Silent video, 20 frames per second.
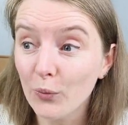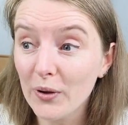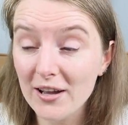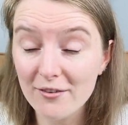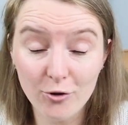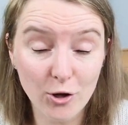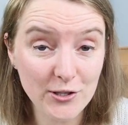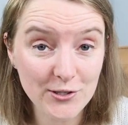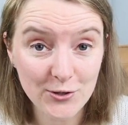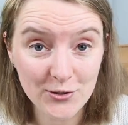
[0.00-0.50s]
We
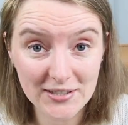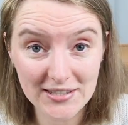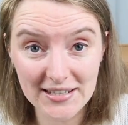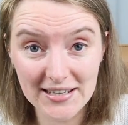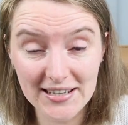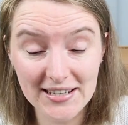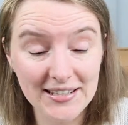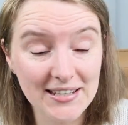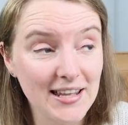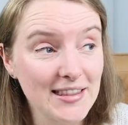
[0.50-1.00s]
have also
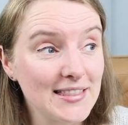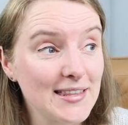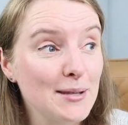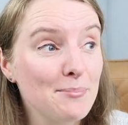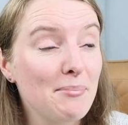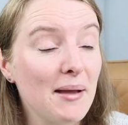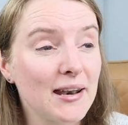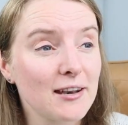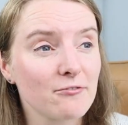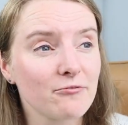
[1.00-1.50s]
seen the
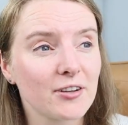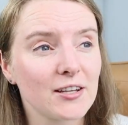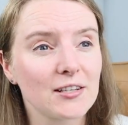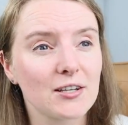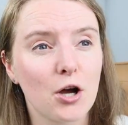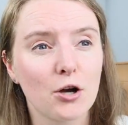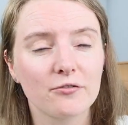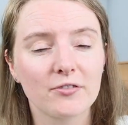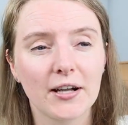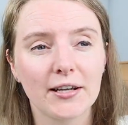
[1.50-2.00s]

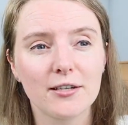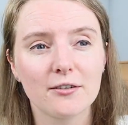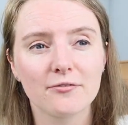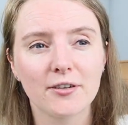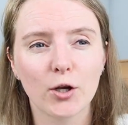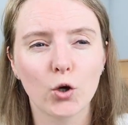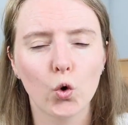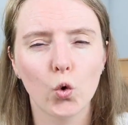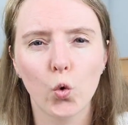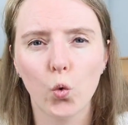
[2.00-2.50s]
benefit of kind of
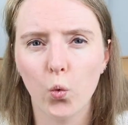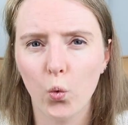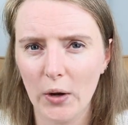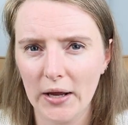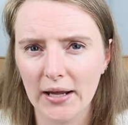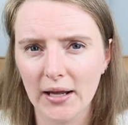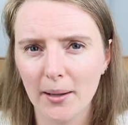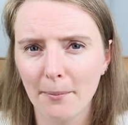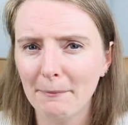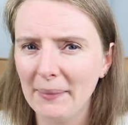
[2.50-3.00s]
like
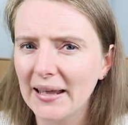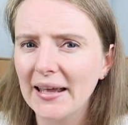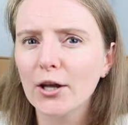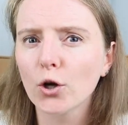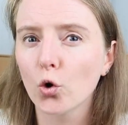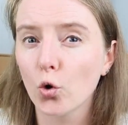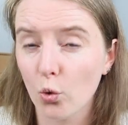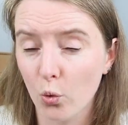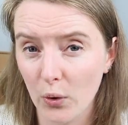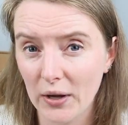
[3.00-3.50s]
quick,
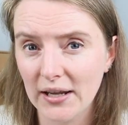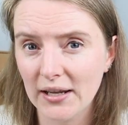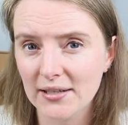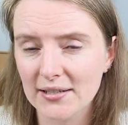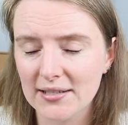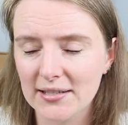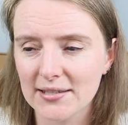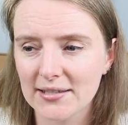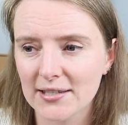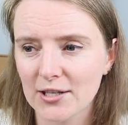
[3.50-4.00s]
making
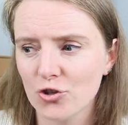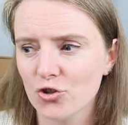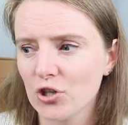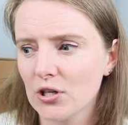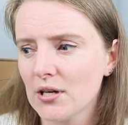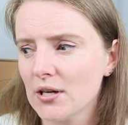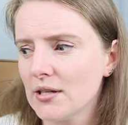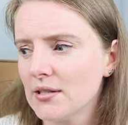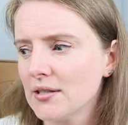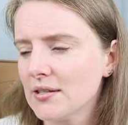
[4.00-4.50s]
quick
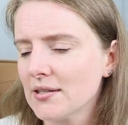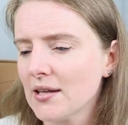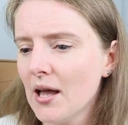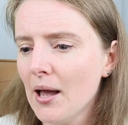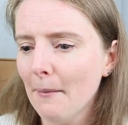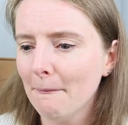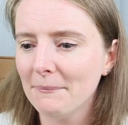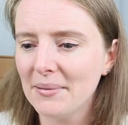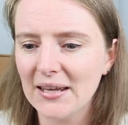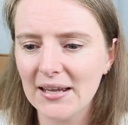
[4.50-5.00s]
decisions,
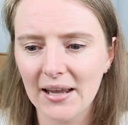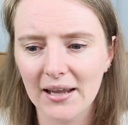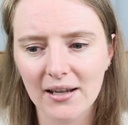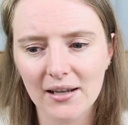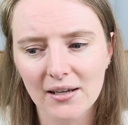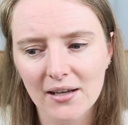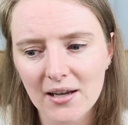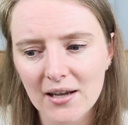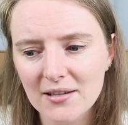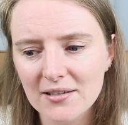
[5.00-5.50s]

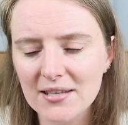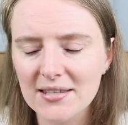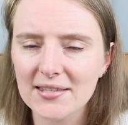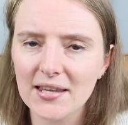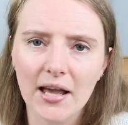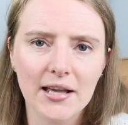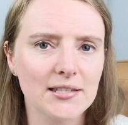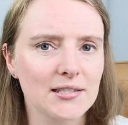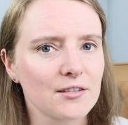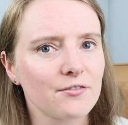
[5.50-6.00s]
being
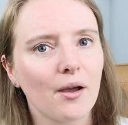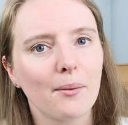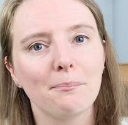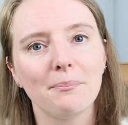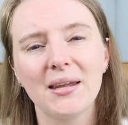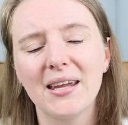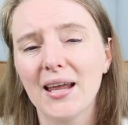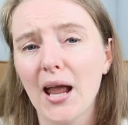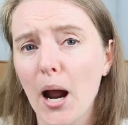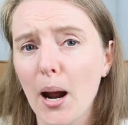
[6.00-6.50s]
decisive and
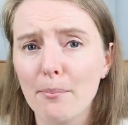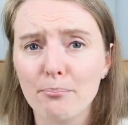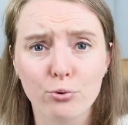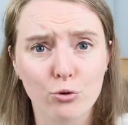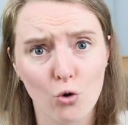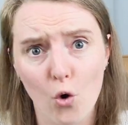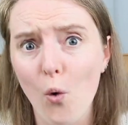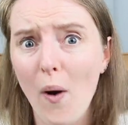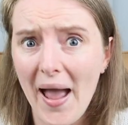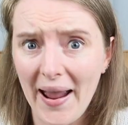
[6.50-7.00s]
being
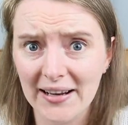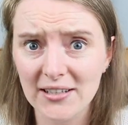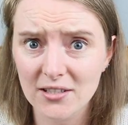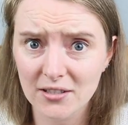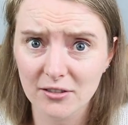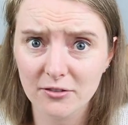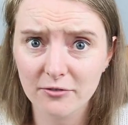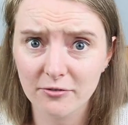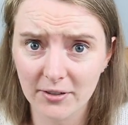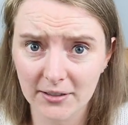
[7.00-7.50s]

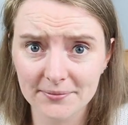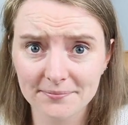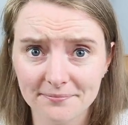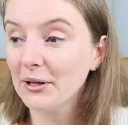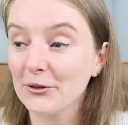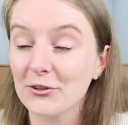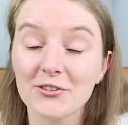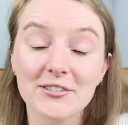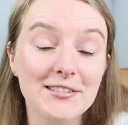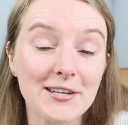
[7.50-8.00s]
proactive.
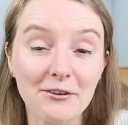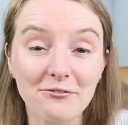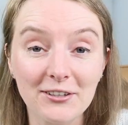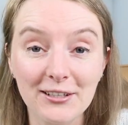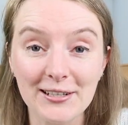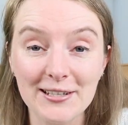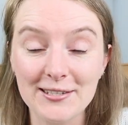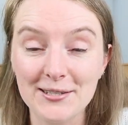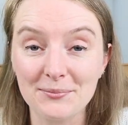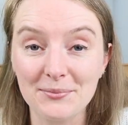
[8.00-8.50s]
Now, there's
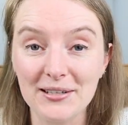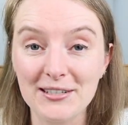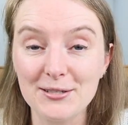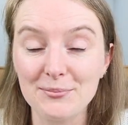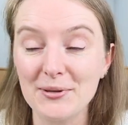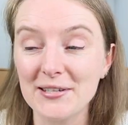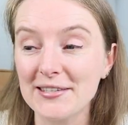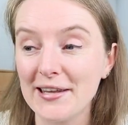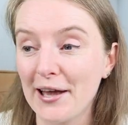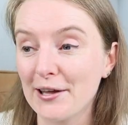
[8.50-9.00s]
definitely something to
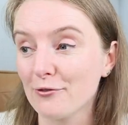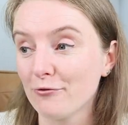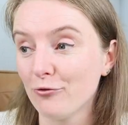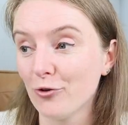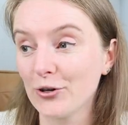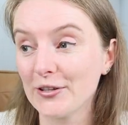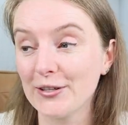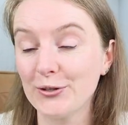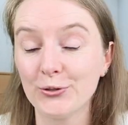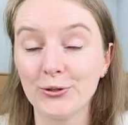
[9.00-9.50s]
be said
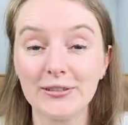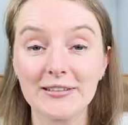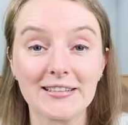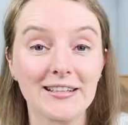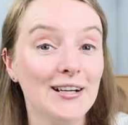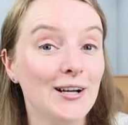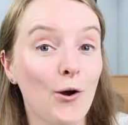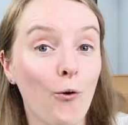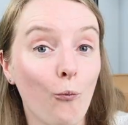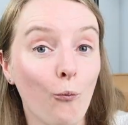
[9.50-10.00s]
for the old
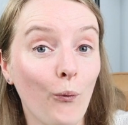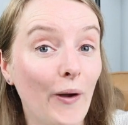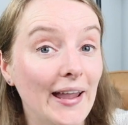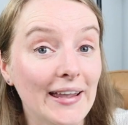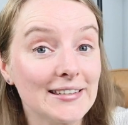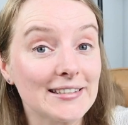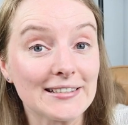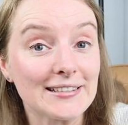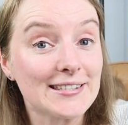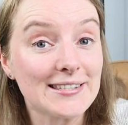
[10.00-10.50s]

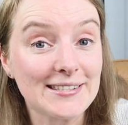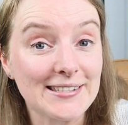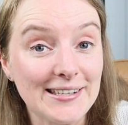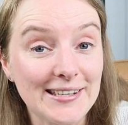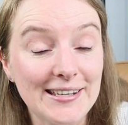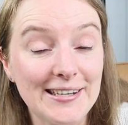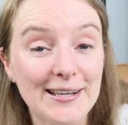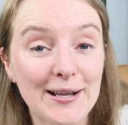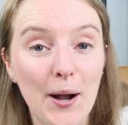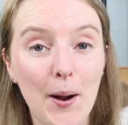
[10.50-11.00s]
wait and
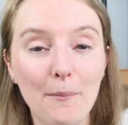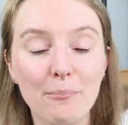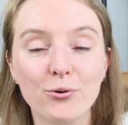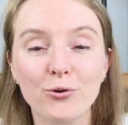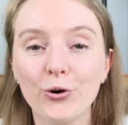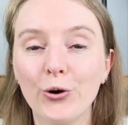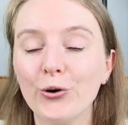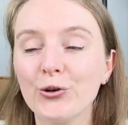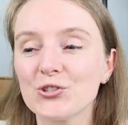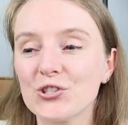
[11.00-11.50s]
see
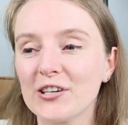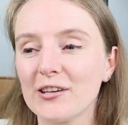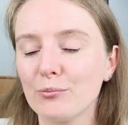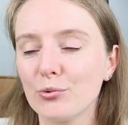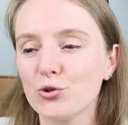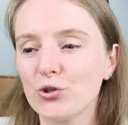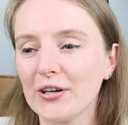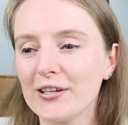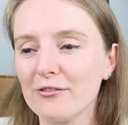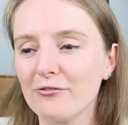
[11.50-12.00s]
approach. And I've
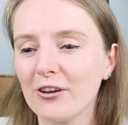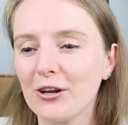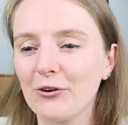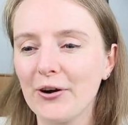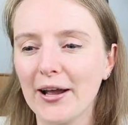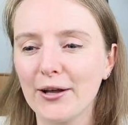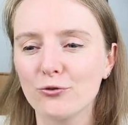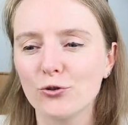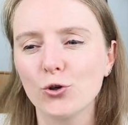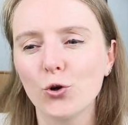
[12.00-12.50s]
been trying to
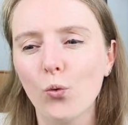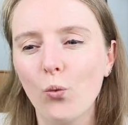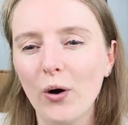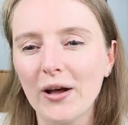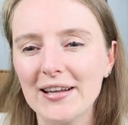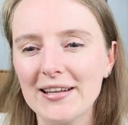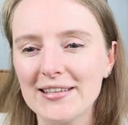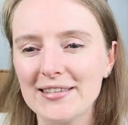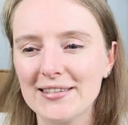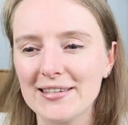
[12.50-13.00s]
figure out, you know,
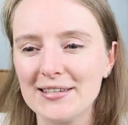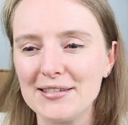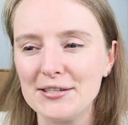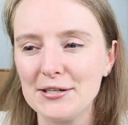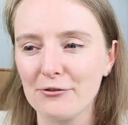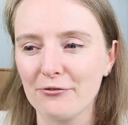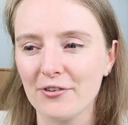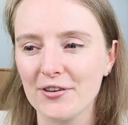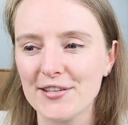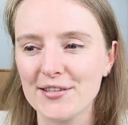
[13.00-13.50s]
what is the
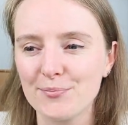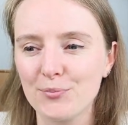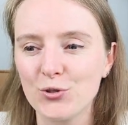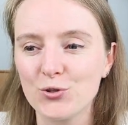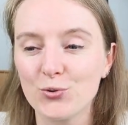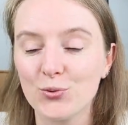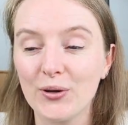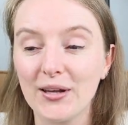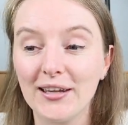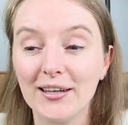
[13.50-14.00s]
difference
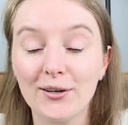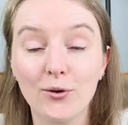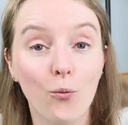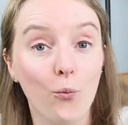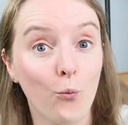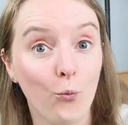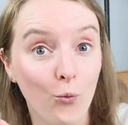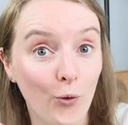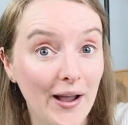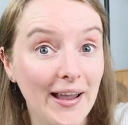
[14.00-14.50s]
between
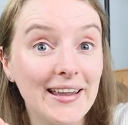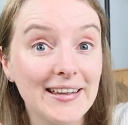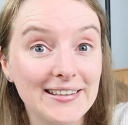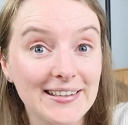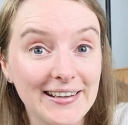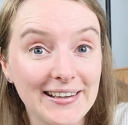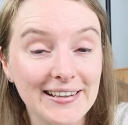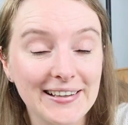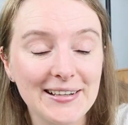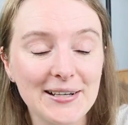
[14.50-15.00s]

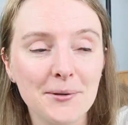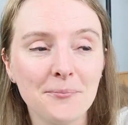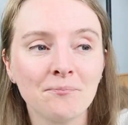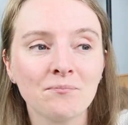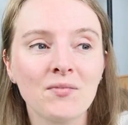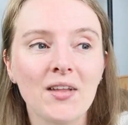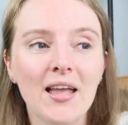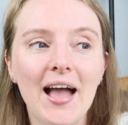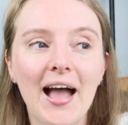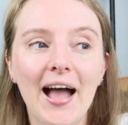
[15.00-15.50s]
waiting
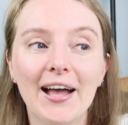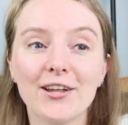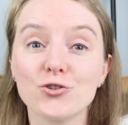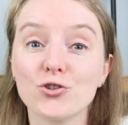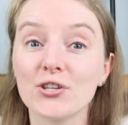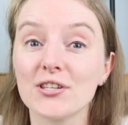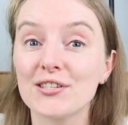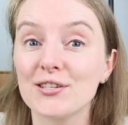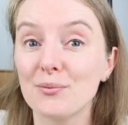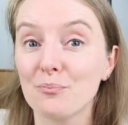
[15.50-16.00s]
and
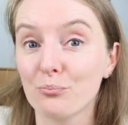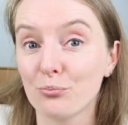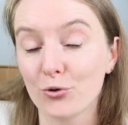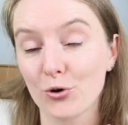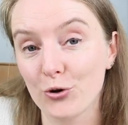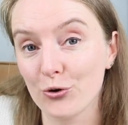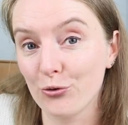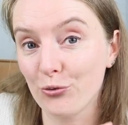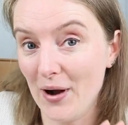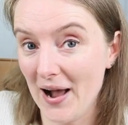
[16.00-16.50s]
just
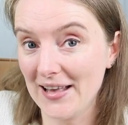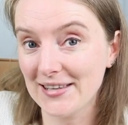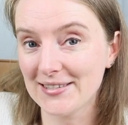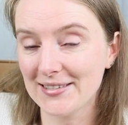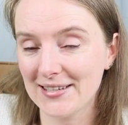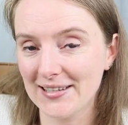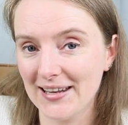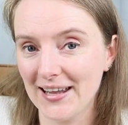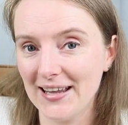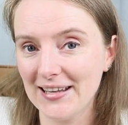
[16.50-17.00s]

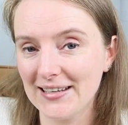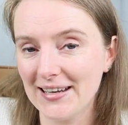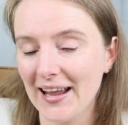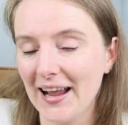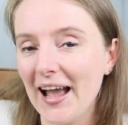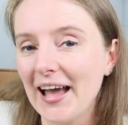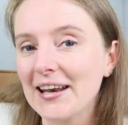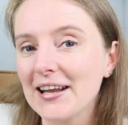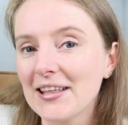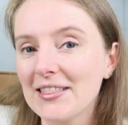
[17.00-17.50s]

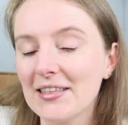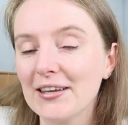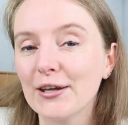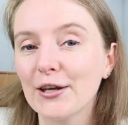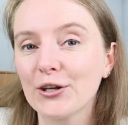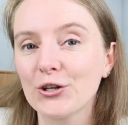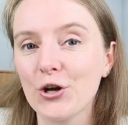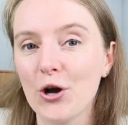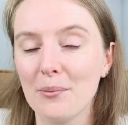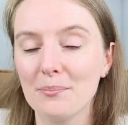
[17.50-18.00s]
procrastinating? And I
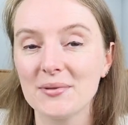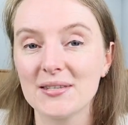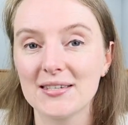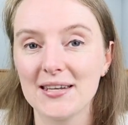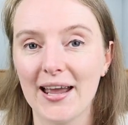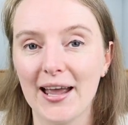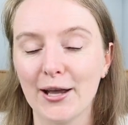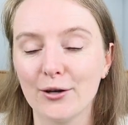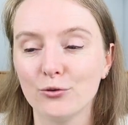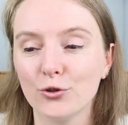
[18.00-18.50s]
think it comes
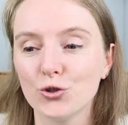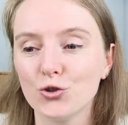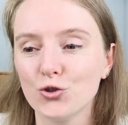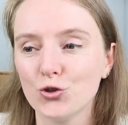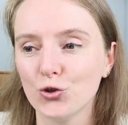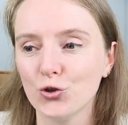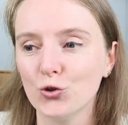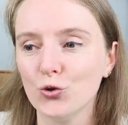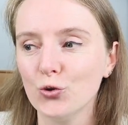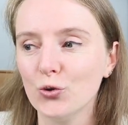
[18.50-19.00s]
down
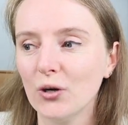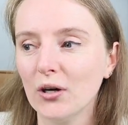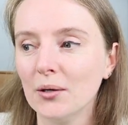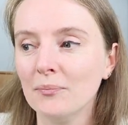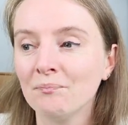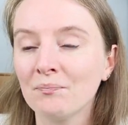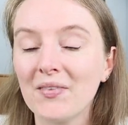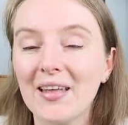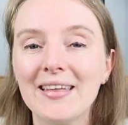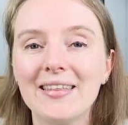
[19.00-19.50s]
to
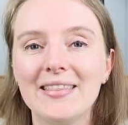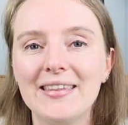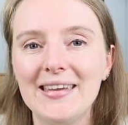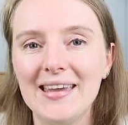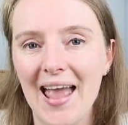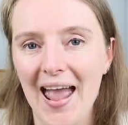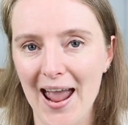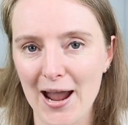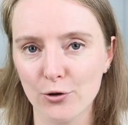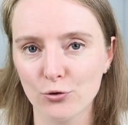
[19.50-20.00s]

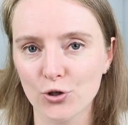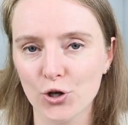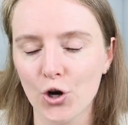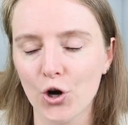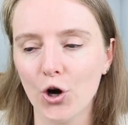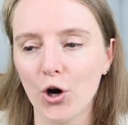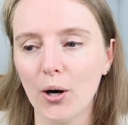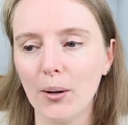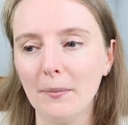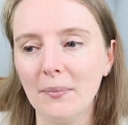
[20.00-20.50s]
the
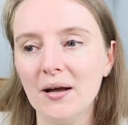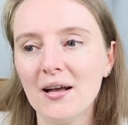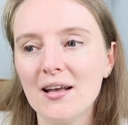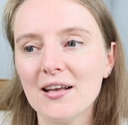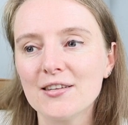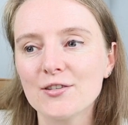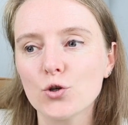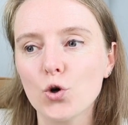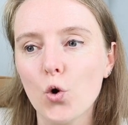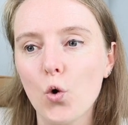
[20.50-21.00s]
outcome.
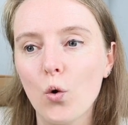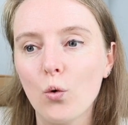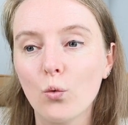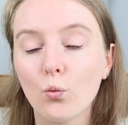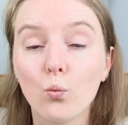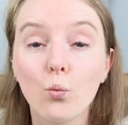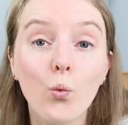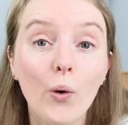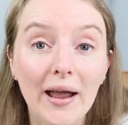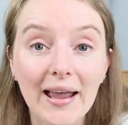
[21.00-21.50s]
So,
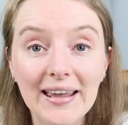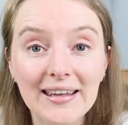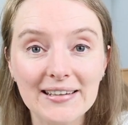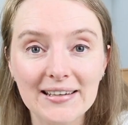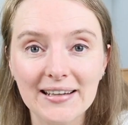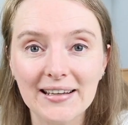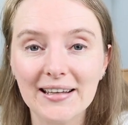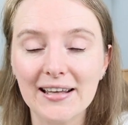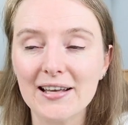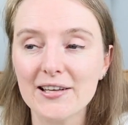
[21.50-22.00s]

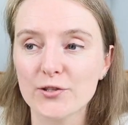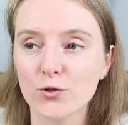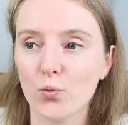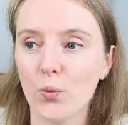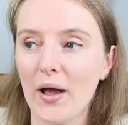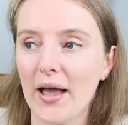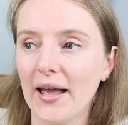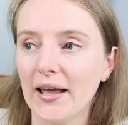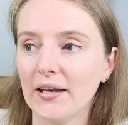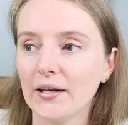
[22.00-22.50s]
waiting is
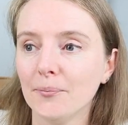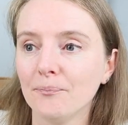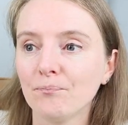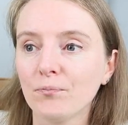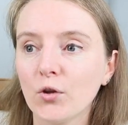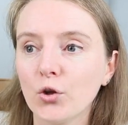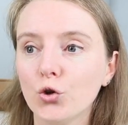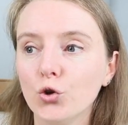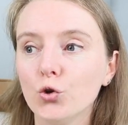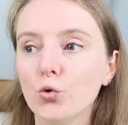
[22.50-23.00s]
when
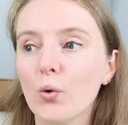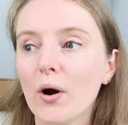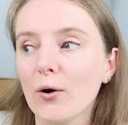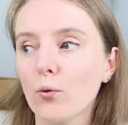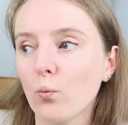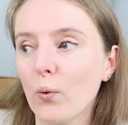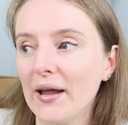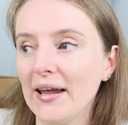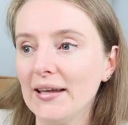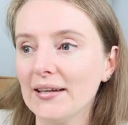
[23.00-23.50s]
you
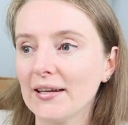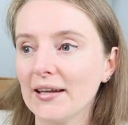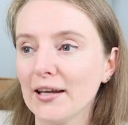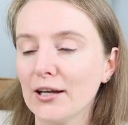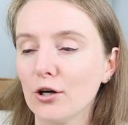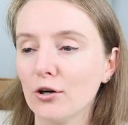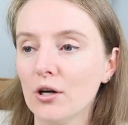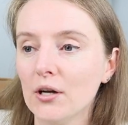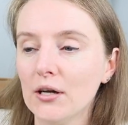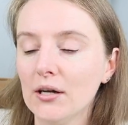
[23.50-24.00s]
are
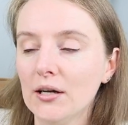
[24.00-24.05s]
waiting